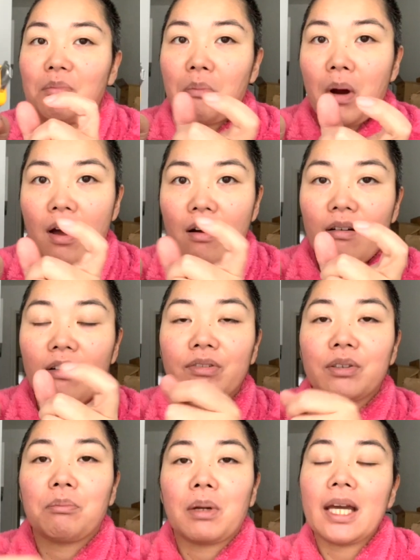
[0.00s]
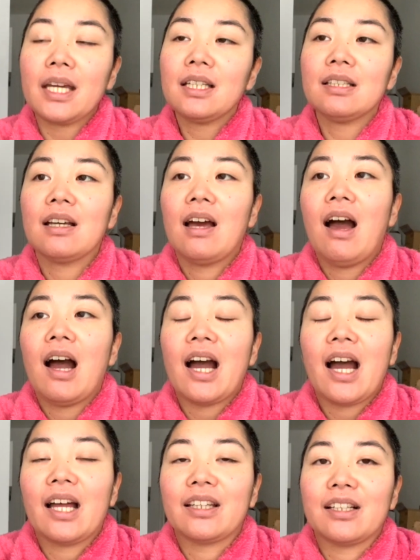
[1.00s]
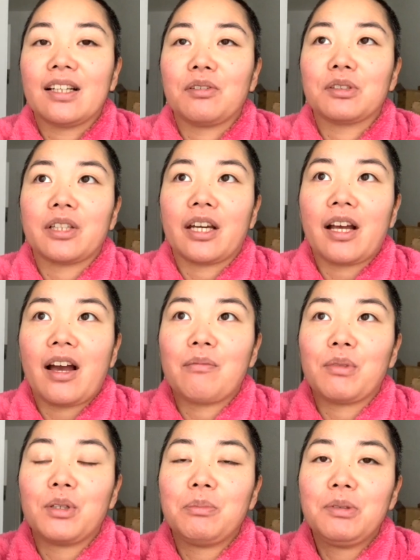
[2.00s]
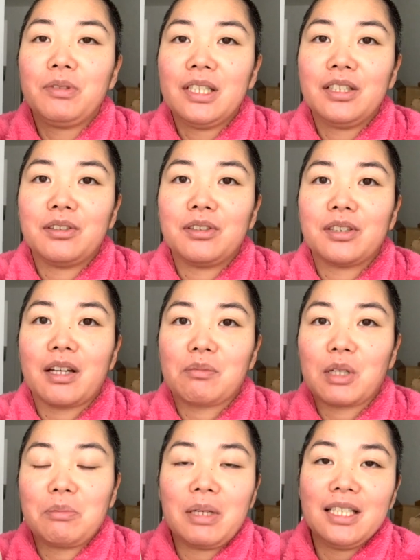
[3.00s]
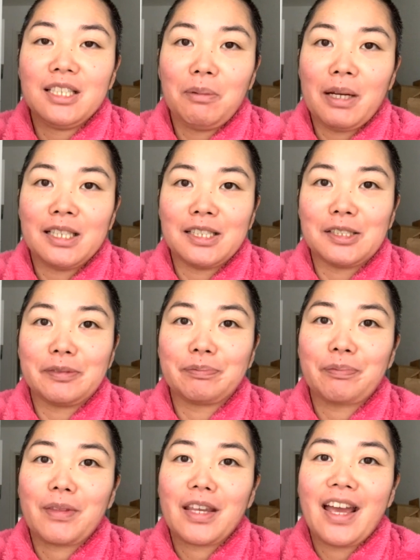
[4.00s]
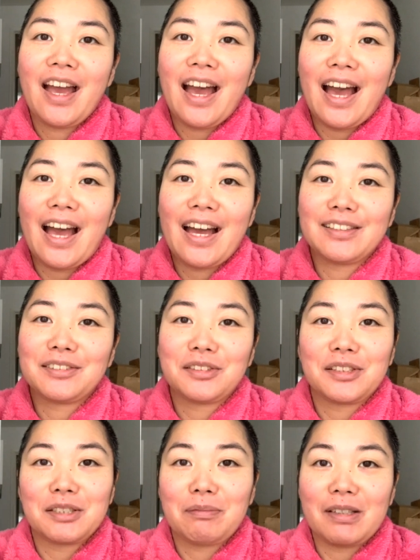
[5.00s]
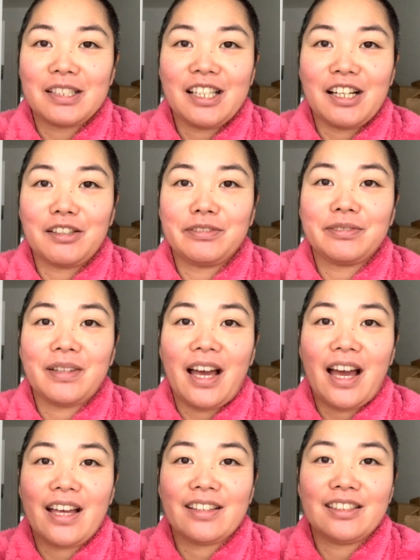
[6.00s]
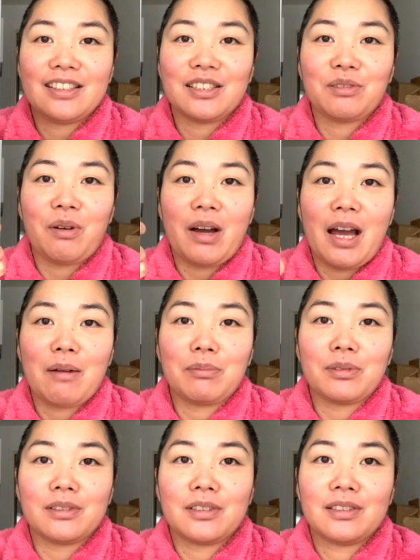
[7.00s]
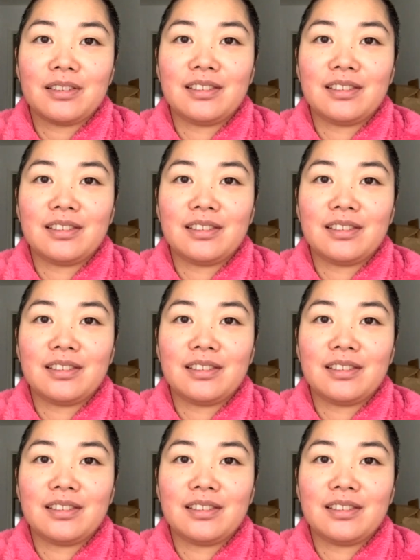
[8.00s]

part of the blade, and I was like, I'm gonna be really good, I'm gonna be independent and do this myself. And this is what happened.